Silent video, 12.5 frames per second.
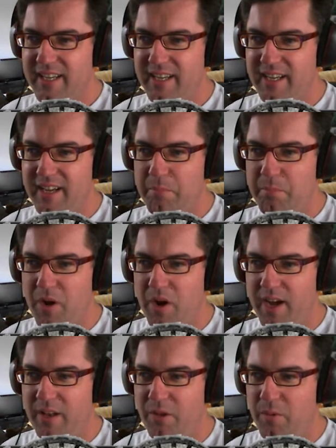a
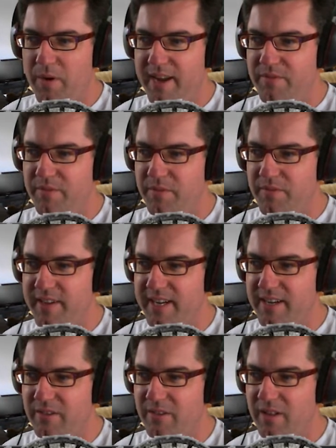mile away from the
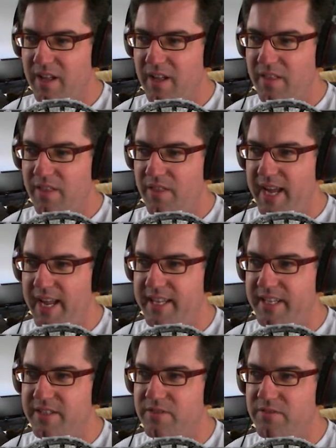vehicle. That
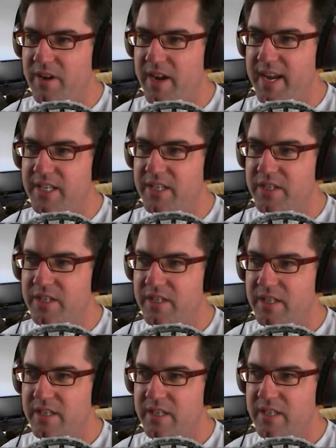is strange.
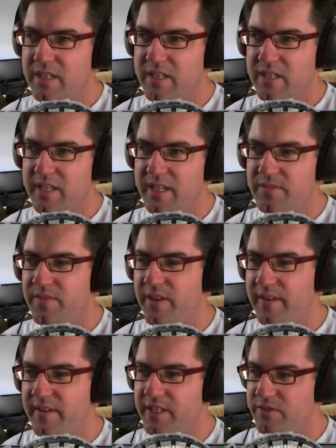That's
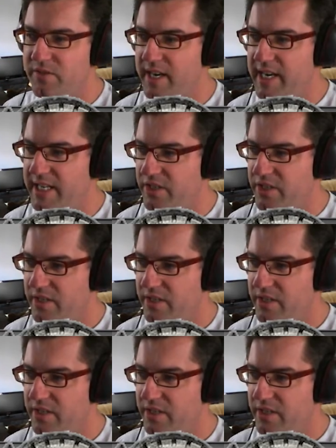very strange.